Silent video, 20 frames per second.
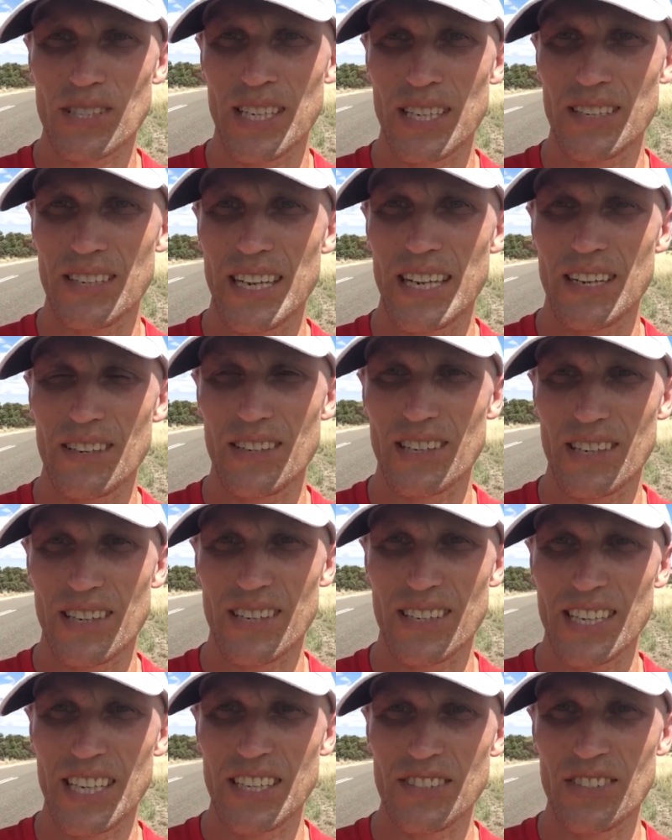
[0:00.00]
and now
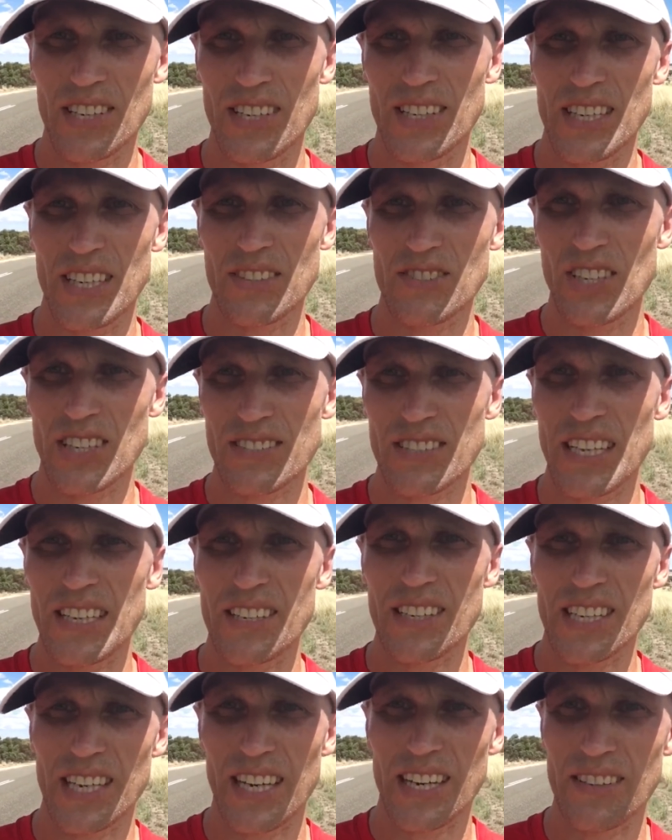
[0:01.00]
an easy
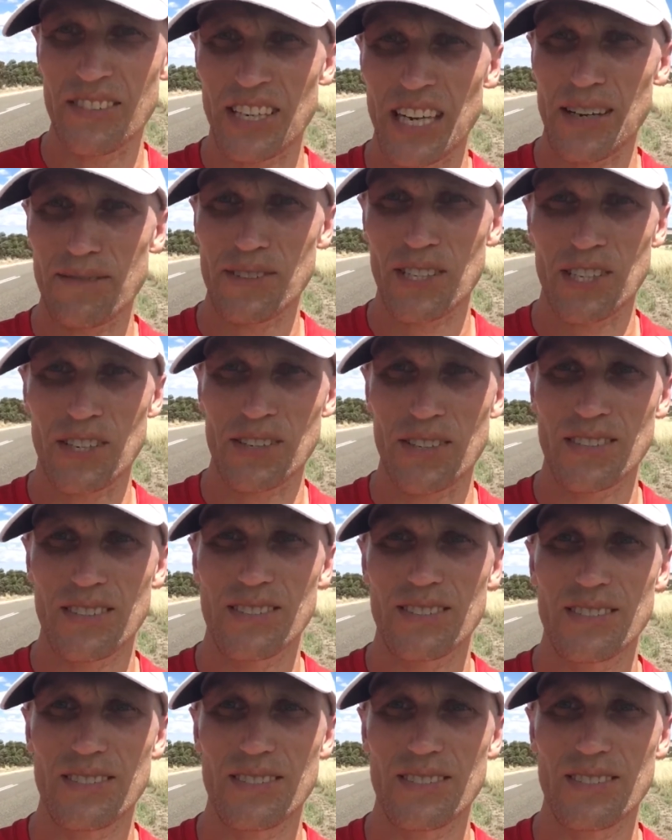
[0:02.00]
16k in the afternoon.